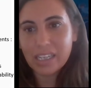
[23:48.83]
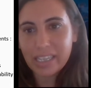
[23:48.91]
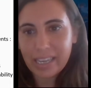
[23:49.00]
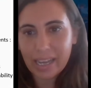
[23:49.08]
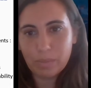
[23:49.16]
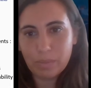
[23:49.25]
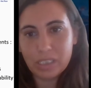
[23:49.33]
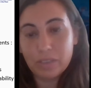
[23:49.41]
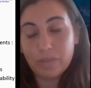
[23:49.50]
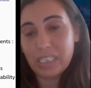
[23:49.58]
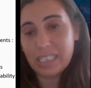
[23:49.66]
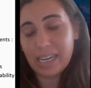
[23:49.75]
key elements,
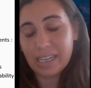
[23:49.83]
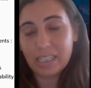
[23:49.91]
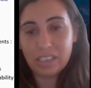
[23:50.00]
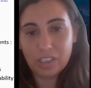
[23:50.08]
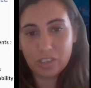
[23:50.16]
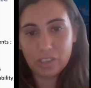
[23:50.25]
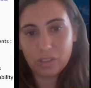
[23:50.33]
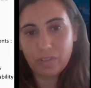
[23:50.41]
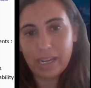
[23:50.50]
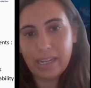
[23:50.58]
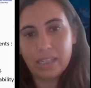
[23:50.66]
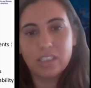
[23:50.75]
fintech and digital
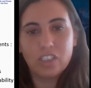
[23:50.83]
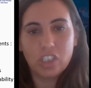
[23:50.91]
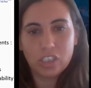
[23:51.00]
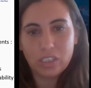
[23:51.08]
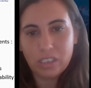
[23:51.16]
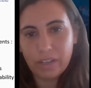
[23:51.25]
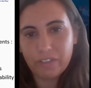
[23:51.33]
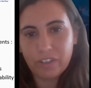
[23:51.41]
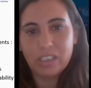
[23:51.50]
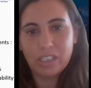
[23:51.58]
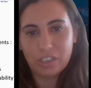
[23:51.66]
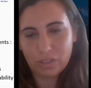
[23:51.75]
finance, and just
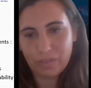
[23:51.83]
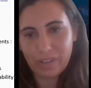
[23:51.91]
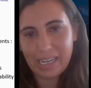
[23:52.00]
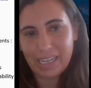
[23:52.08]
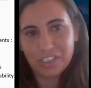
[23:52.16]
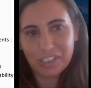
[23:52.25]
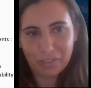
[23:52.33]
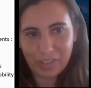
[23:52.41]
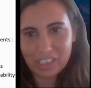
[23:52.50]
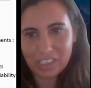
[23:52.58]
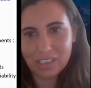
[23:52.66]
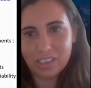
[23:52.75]
different digital financial
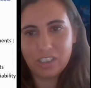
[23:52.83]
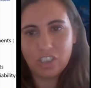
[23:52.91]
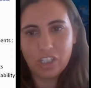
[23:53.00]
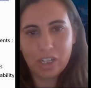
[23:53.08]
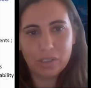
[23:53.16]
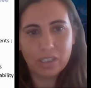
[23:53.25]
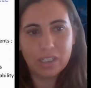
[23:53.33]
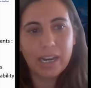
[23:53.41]
innovations in general.